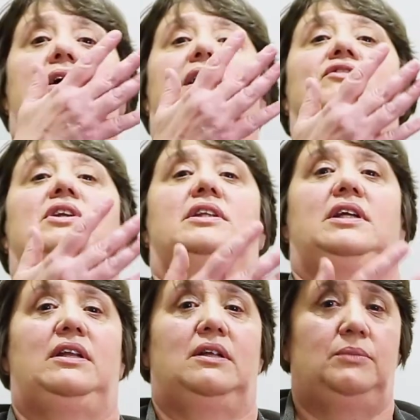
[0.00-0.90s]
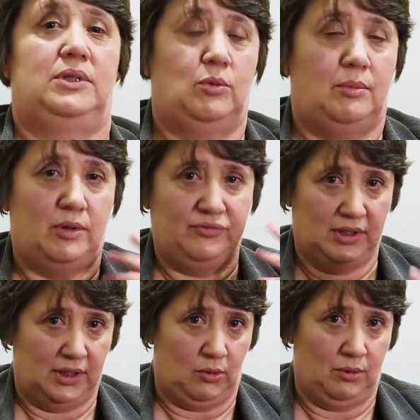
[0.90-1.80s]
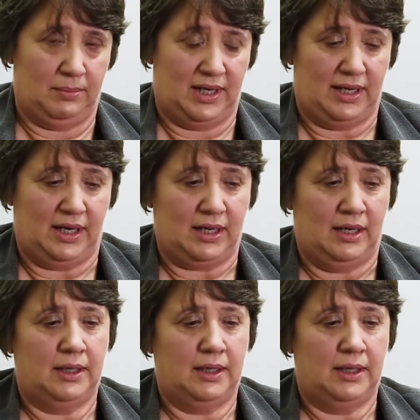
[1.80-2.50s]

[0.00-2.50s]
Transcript: I haven't seen them, so I'm often going back.